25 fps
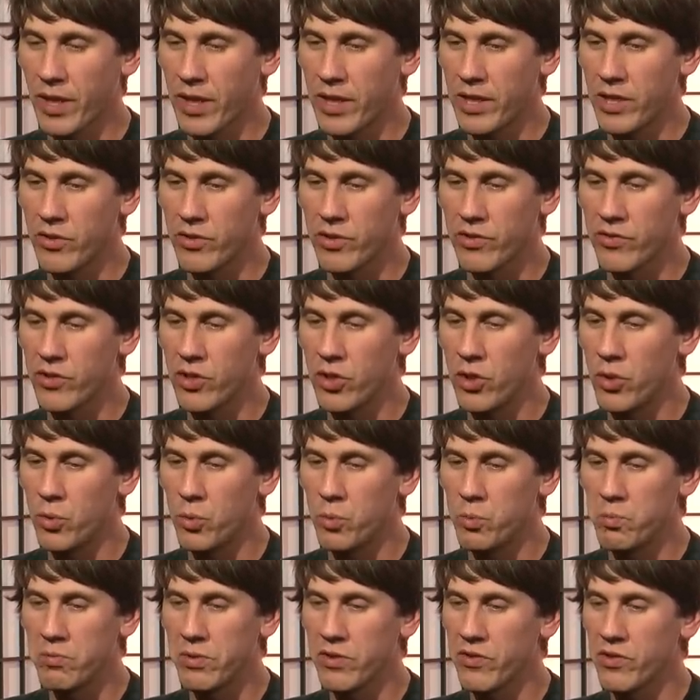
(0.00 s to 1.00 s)
you know, there's
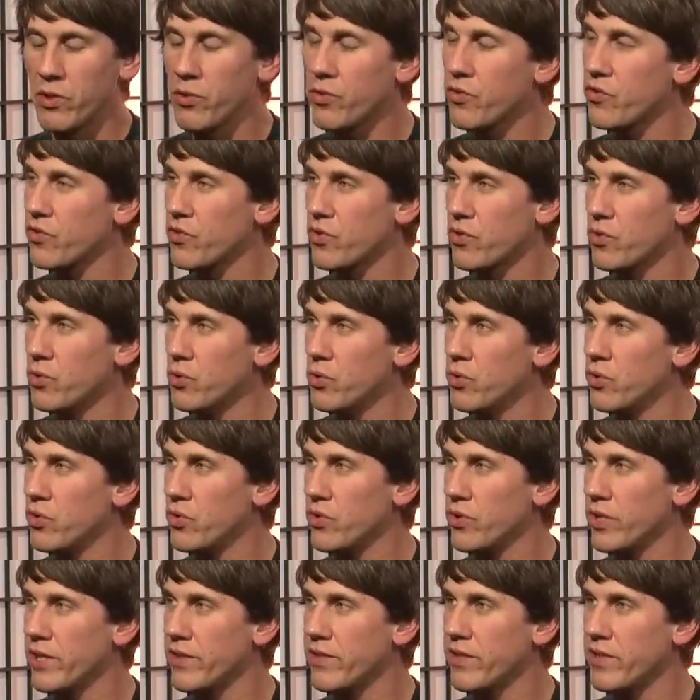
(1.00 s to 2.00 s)
no there's no
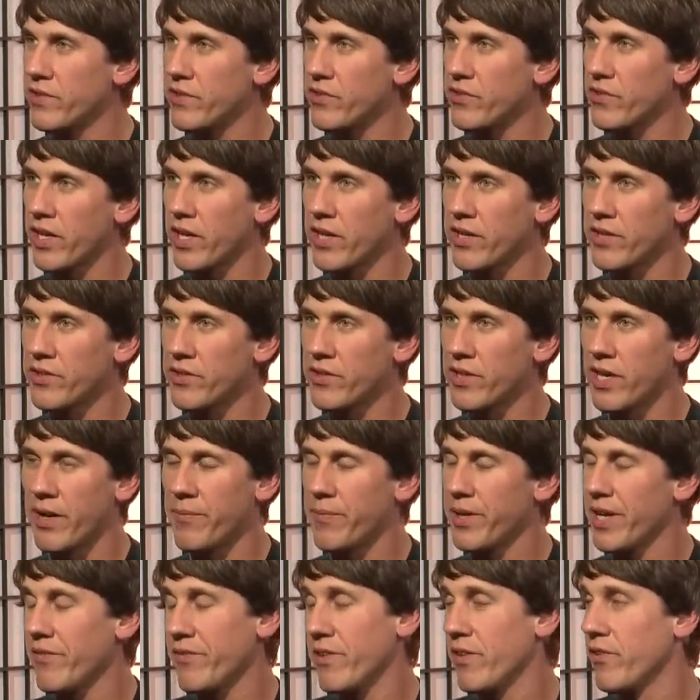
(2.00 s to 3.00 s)
school that teaches you how to do. I
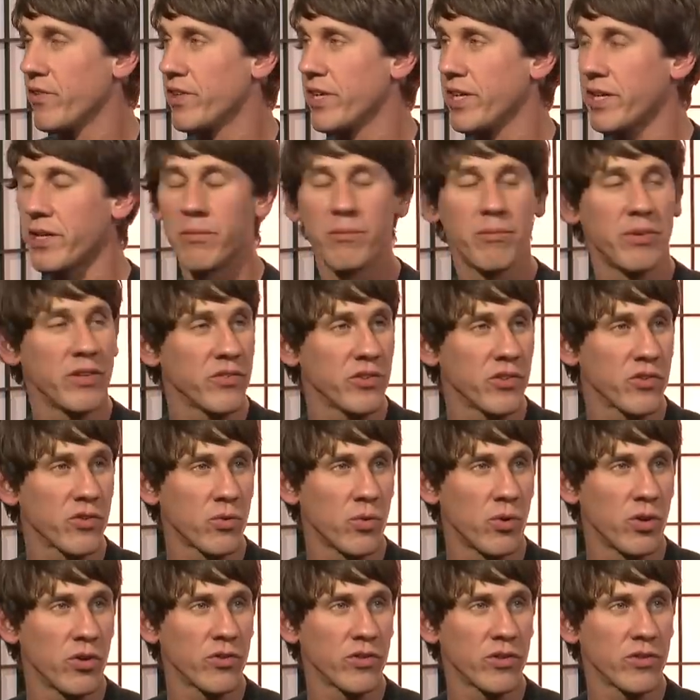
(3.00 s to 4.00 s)
mean, I've never taken business
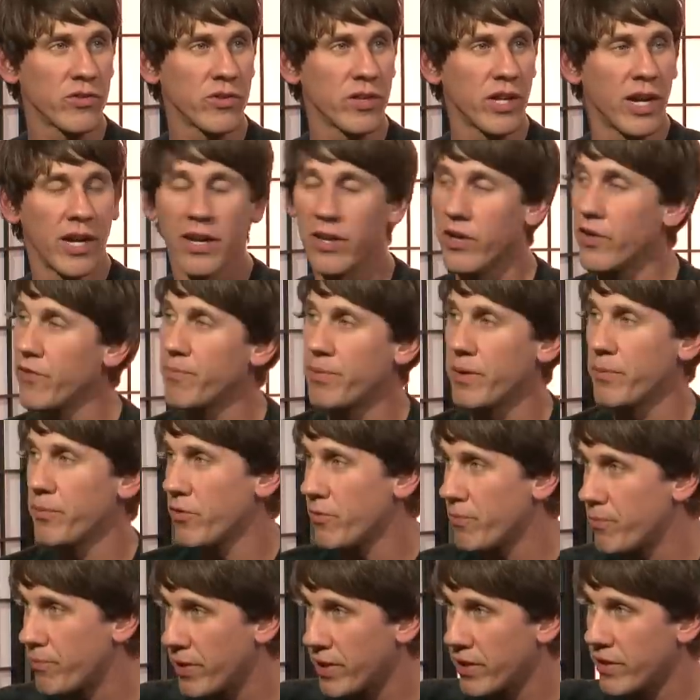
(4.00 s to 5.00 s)
courses. I don't know if
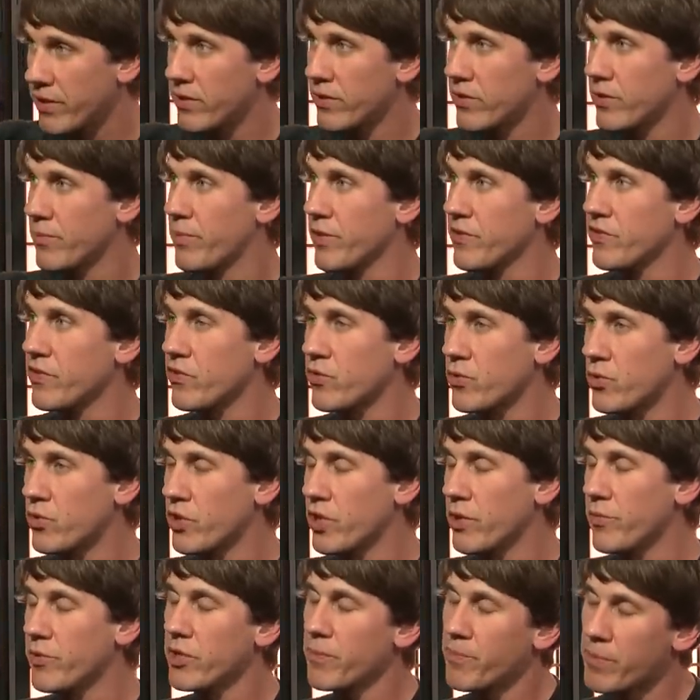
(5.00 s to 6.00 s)
people have been to business school
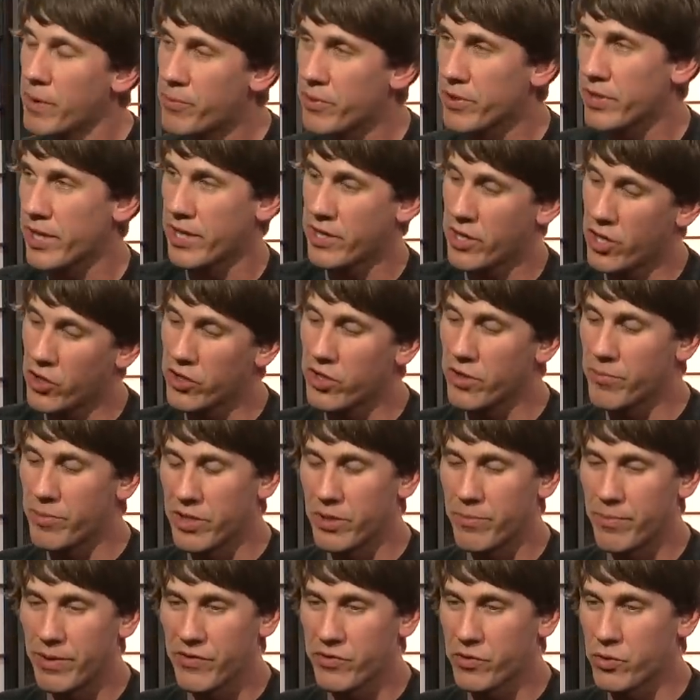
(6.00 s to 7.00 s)
here, but the people that I know that have been
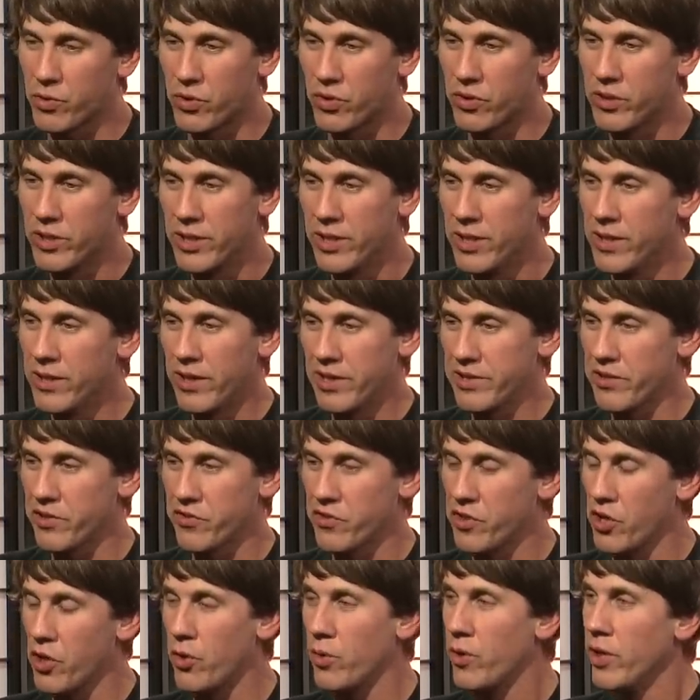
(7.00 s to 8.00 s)
to B school, like
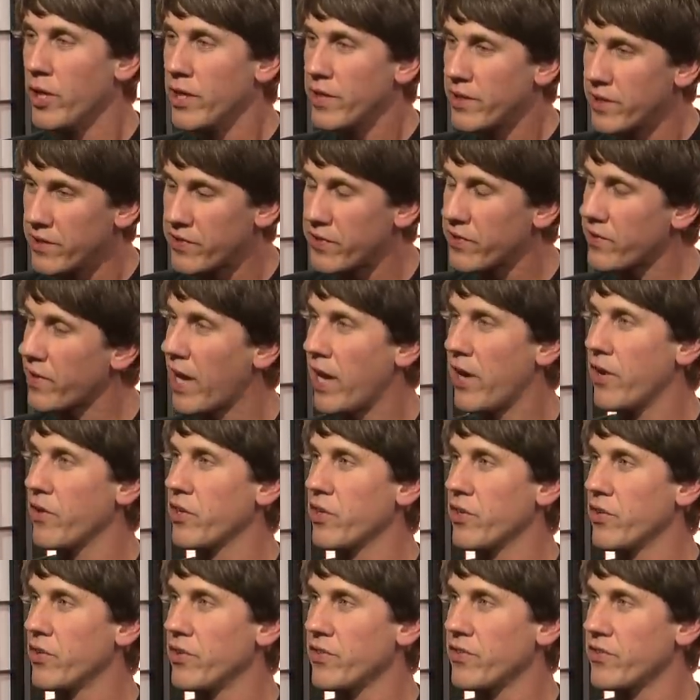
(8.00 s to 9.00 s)
there's no this is how
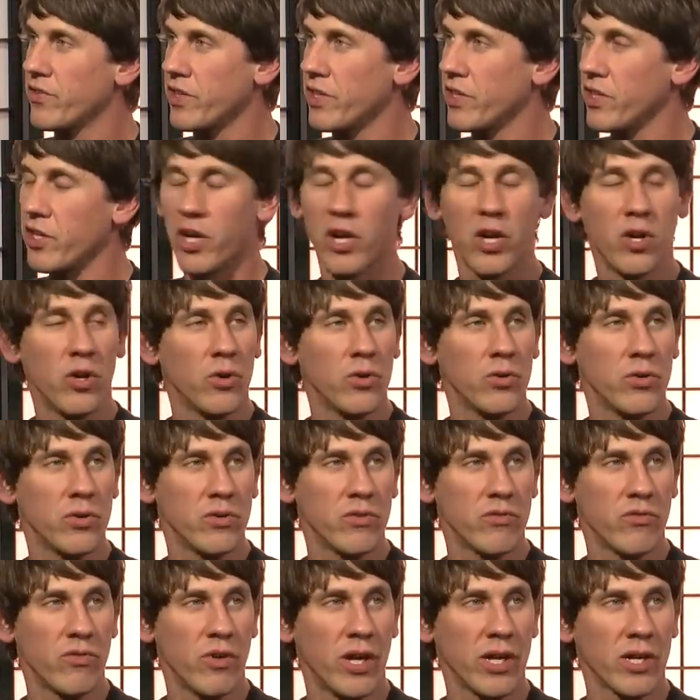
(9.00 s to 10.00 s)
you're a CEO.
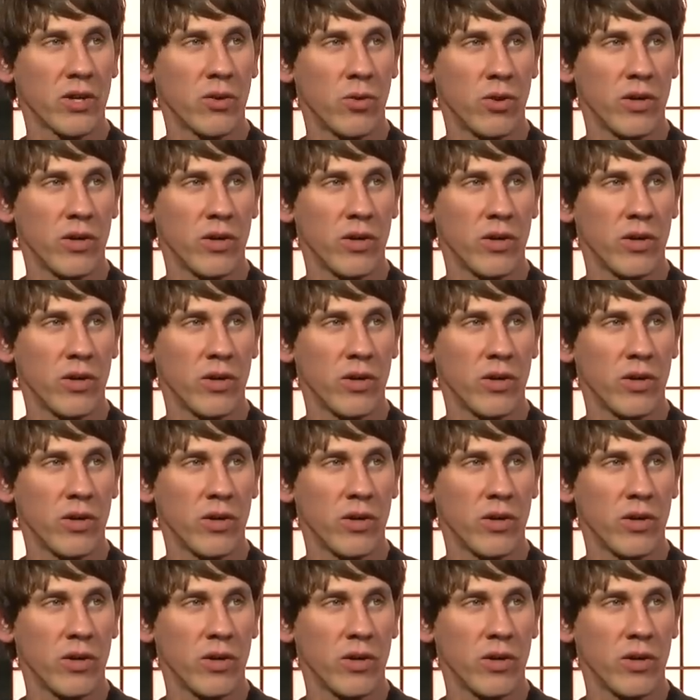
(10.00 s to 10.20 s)
Right, right.